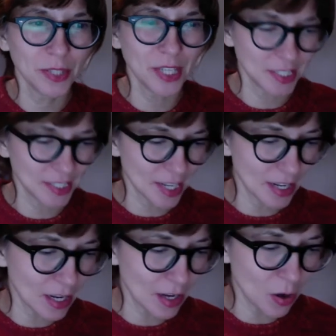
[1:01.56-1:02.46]
this
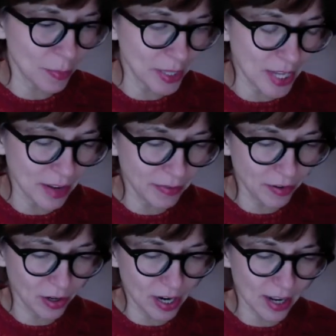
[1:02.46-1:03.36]
open day
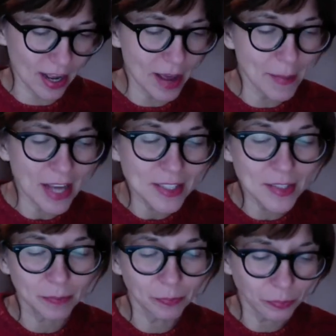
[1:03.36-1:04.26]
for
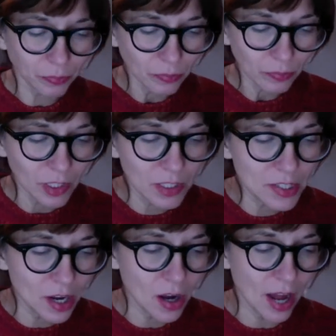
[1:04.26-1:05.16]
IMESS.
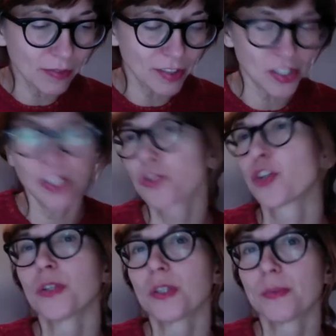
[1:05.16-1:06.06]
So I'll first
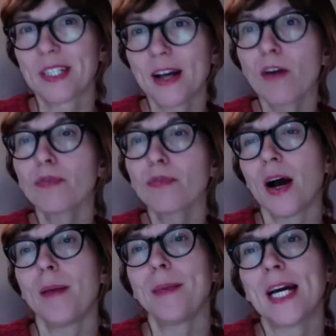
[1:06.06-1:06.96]
introduce myself.
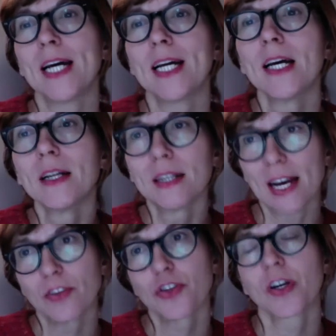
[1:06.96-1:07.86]
I'm a
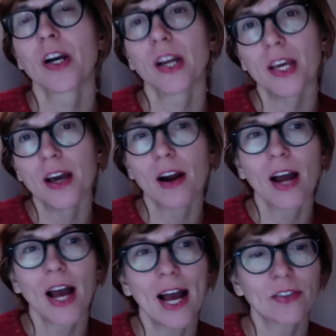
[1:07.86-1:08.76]
lecturer here
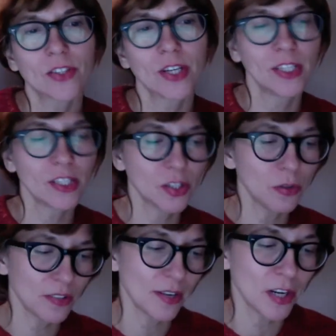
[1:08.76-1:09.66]
at the School
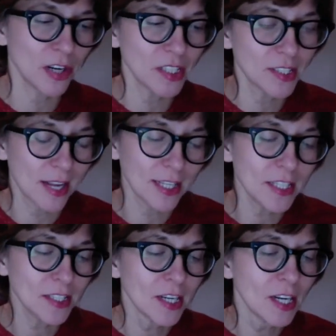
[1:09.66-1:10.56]
of Slavonic Studies,